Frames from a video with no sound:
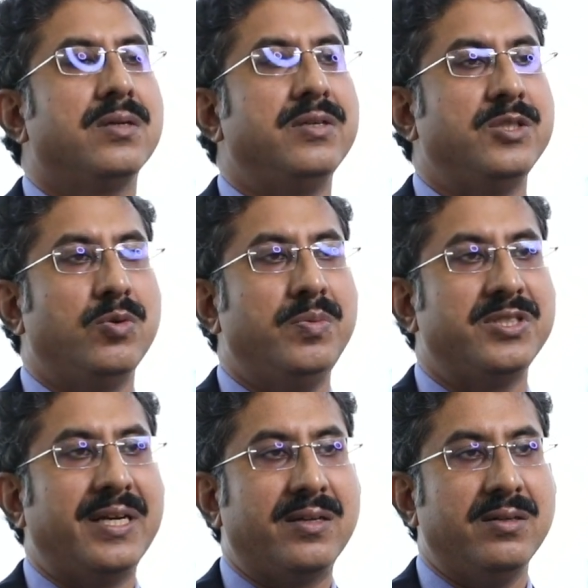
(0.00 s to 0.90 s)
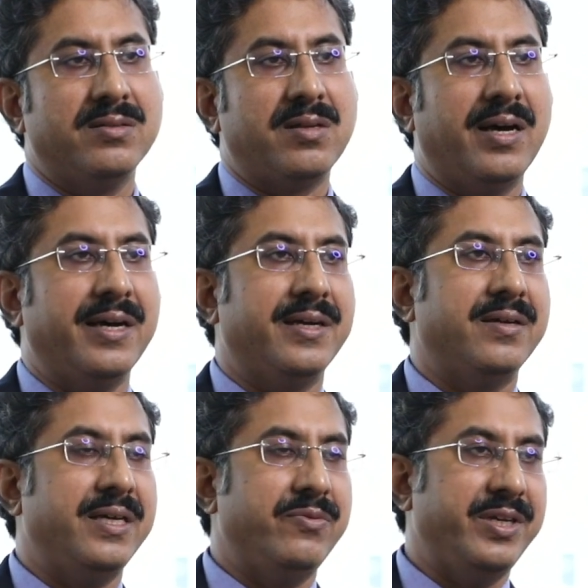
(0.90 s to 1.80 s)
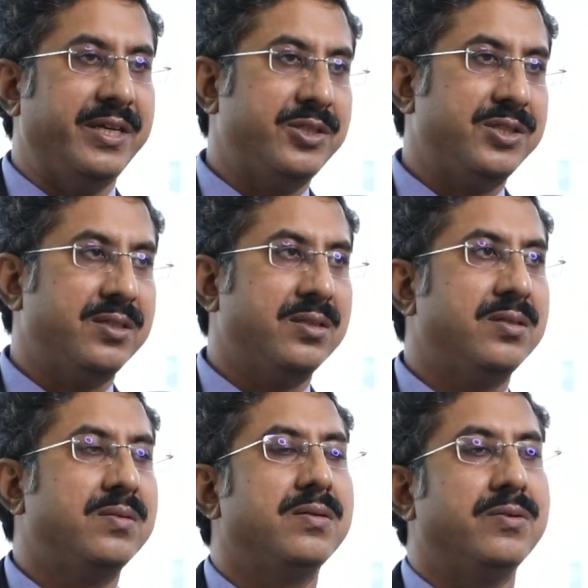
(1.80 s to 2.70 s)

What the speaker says: These would be sectors like aviation,